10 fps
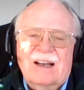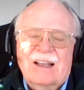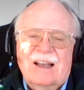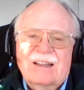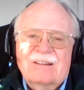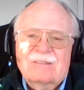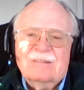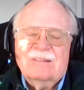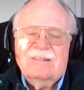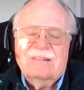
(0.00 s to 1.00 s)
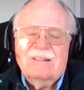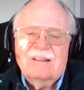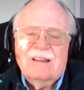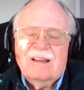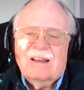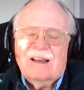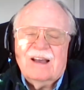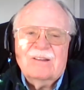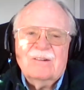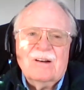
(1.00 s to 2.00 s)
I don't
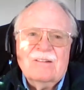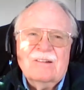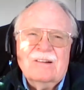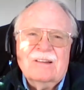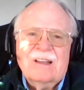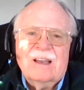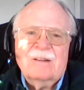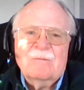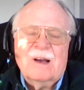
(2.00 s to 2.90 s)
understand